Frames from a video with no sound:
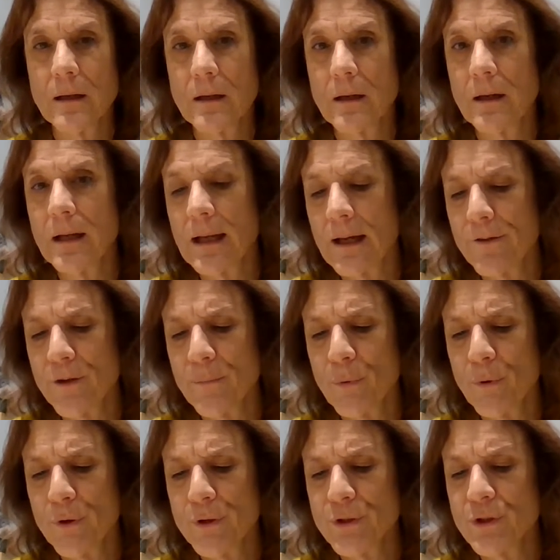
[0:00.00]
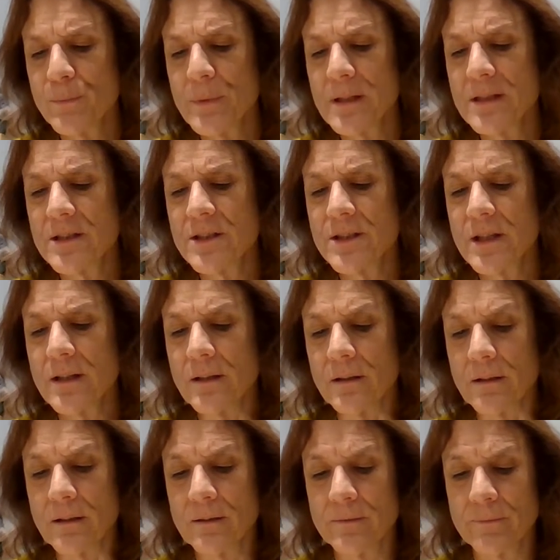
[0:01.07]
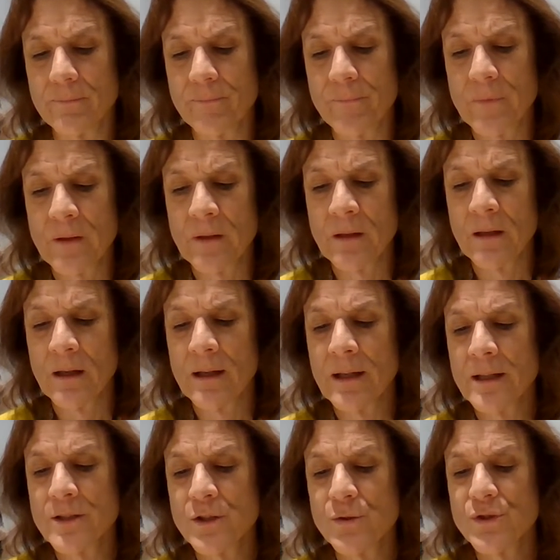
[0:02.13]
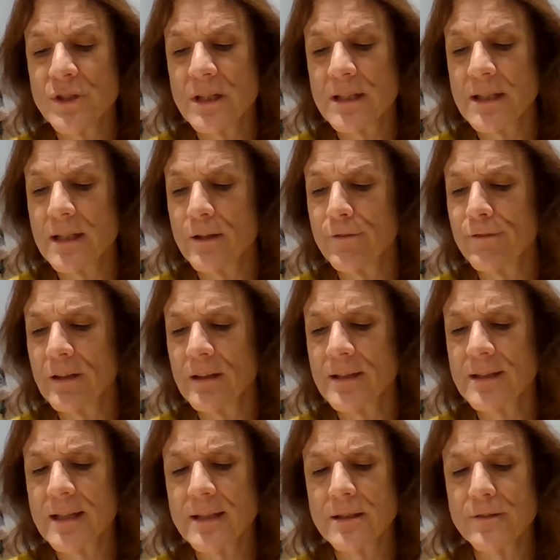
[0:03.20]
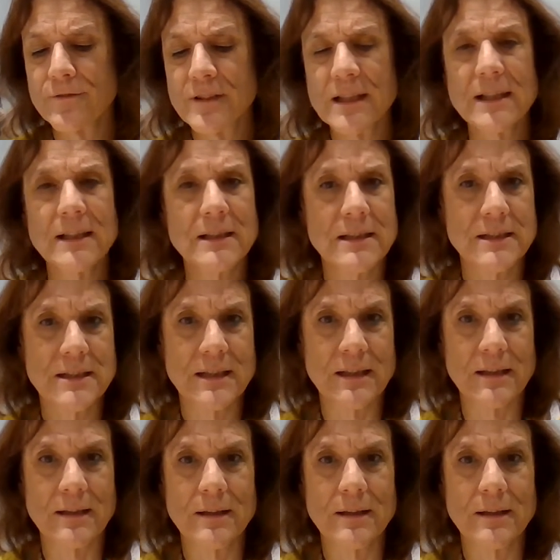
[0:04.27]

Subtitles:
Allow the body to be still, and as you sit here, feel a sense of dignity,